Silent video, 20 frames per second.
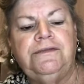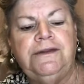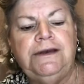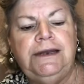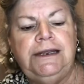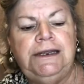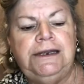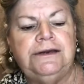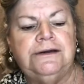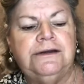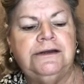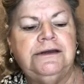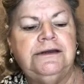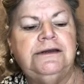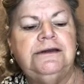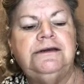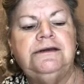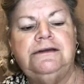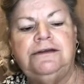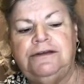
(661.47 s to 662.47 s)
the lid.
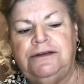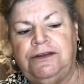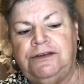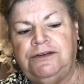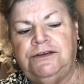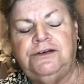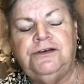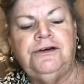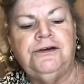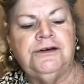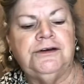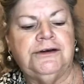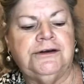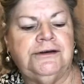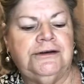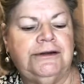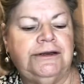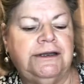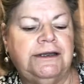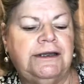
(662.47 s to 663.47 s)
It says it on it.
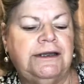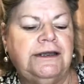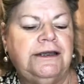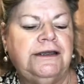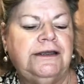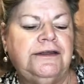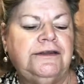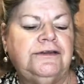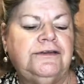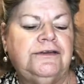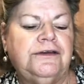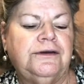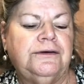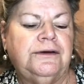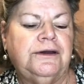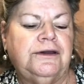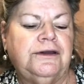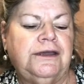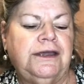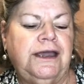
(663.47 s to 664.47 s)
So,
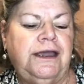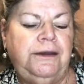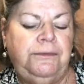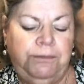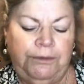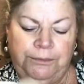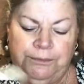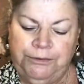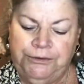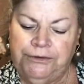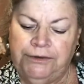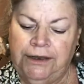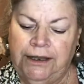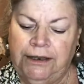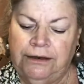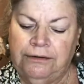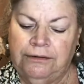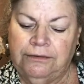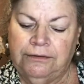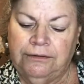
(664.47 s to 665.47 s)
okay, we'll put
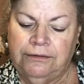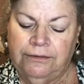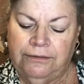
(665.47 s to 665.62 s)
that,